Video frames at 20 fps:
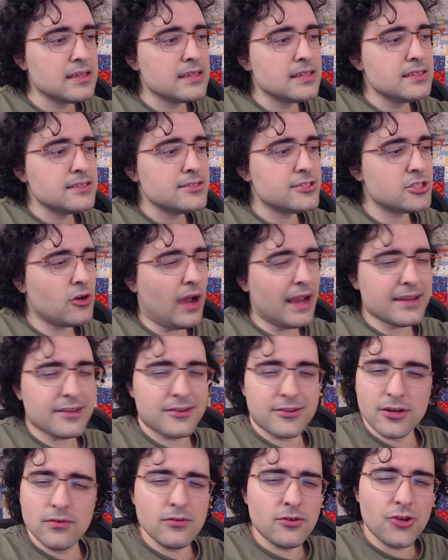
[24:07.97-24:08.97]
So I
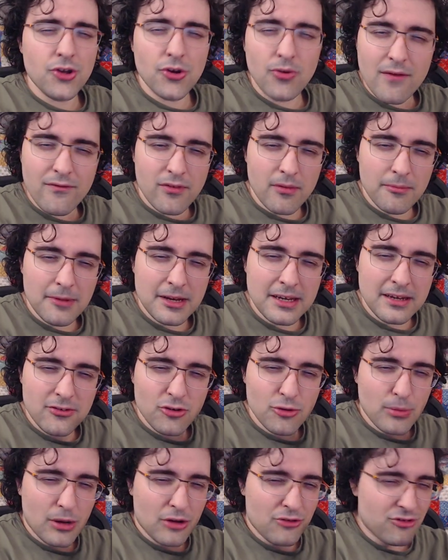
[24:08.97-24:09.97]
don't know if I'm reading
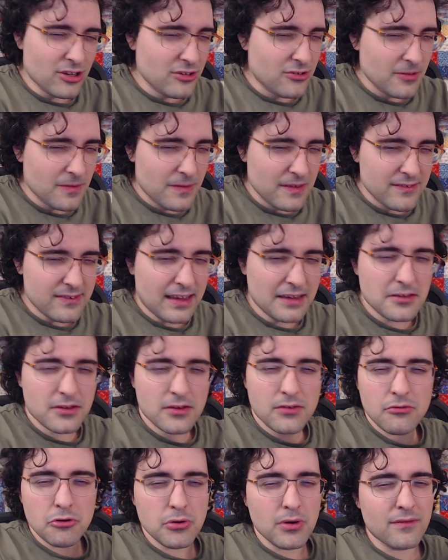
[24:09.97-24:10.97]
too much into this. I
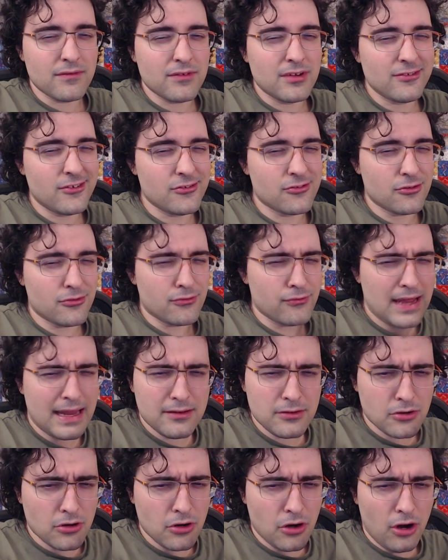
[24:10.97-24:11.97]
don't know if this is a
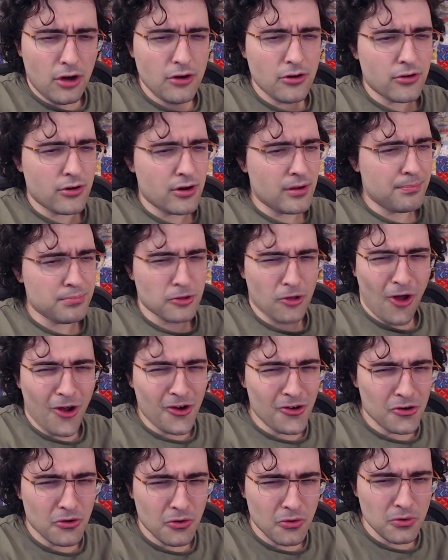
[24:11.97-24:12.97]
retcon or a plot
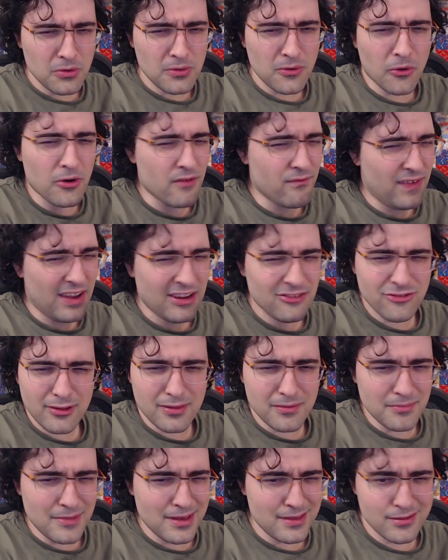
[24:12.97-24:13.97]
hole, or if I
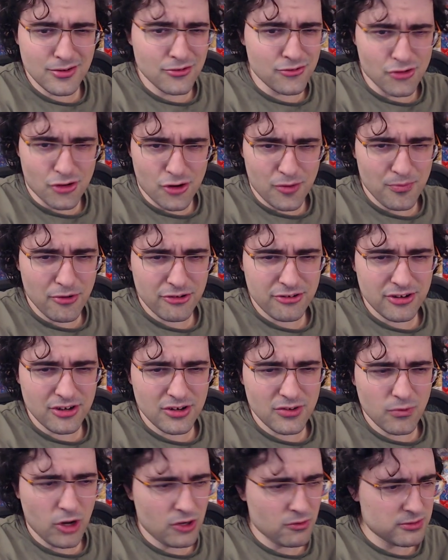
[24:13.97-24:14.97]
just misinterpreted
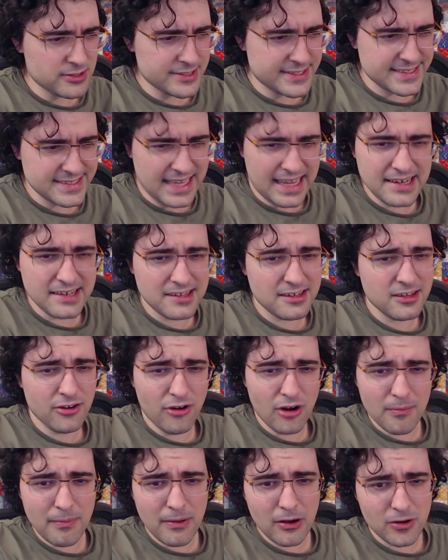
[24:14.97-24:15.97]
what was said here
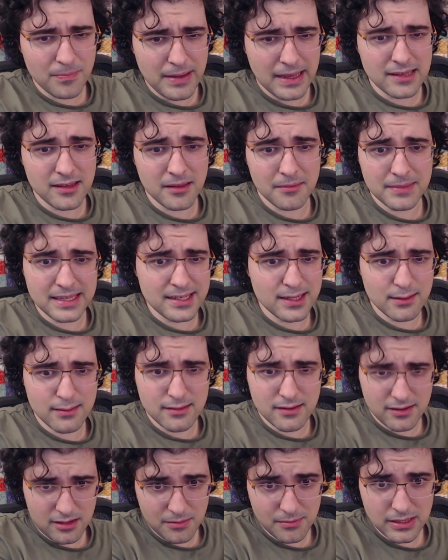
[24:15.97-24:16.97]
about Palamedes
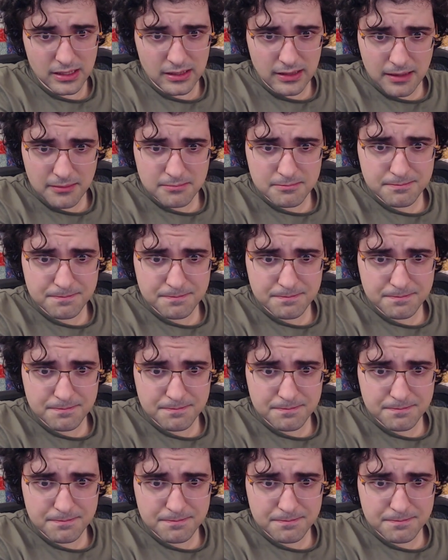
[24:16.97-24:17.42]
and Camilla.